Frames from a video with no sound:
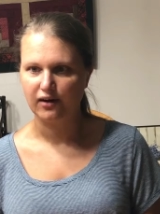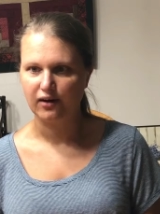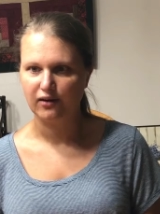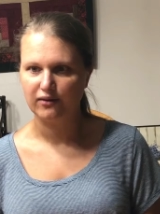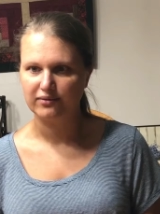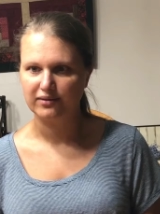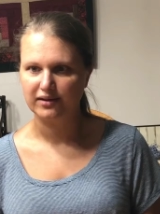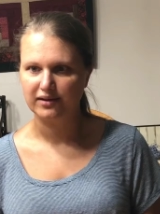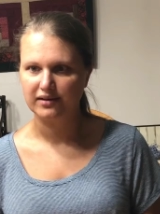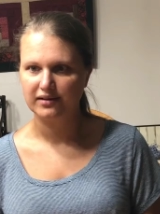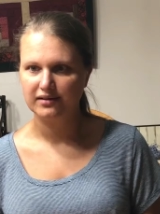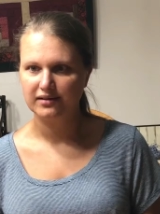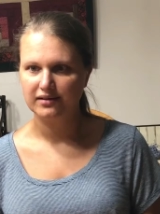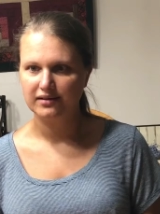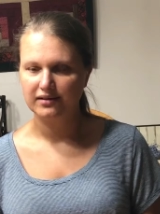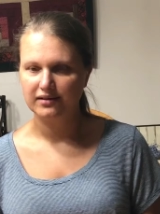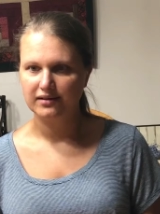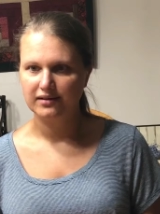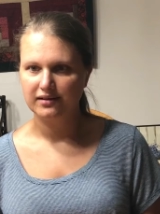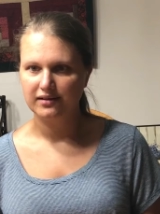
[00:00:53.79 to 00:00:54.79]
over
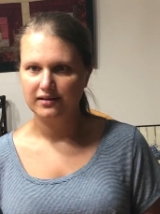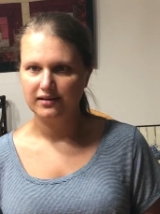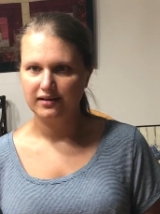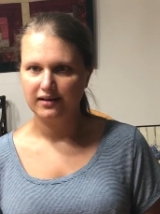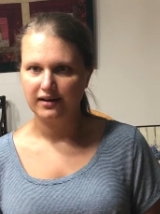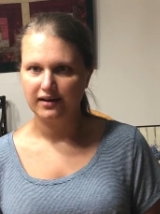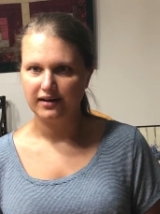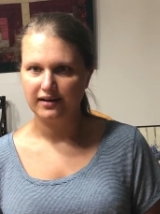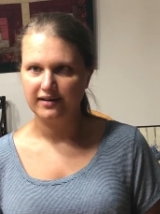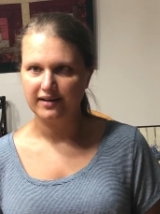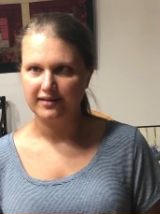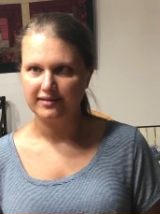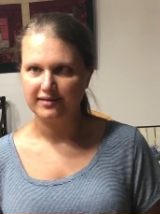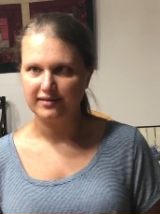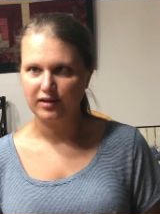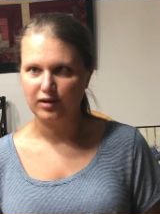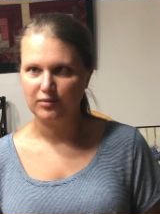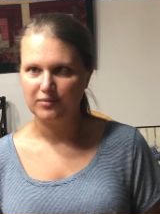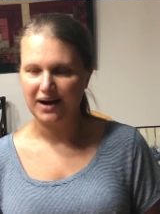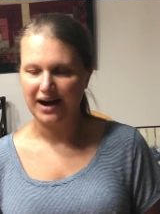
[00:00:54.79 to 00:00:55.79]

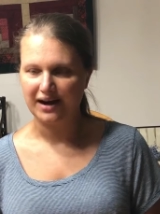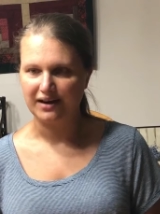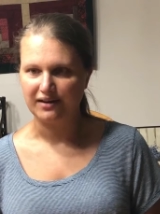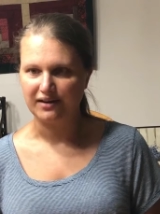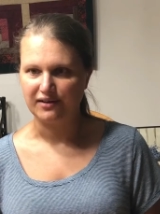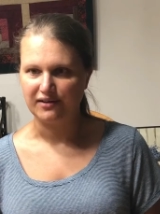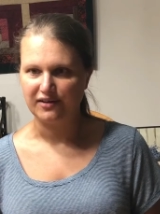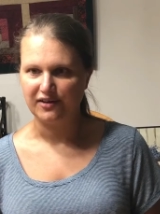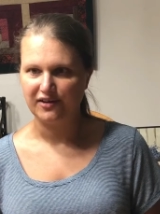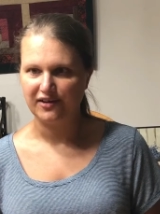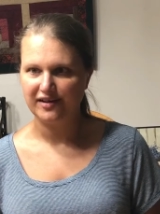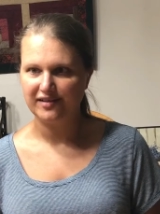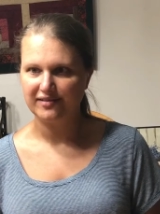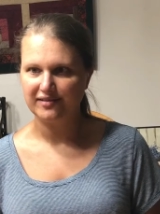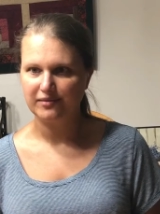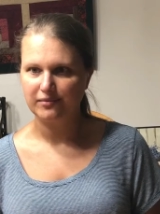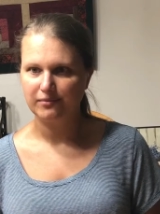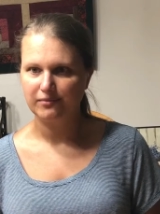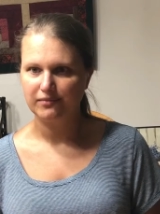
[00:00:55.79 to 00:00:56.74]
additional background noise.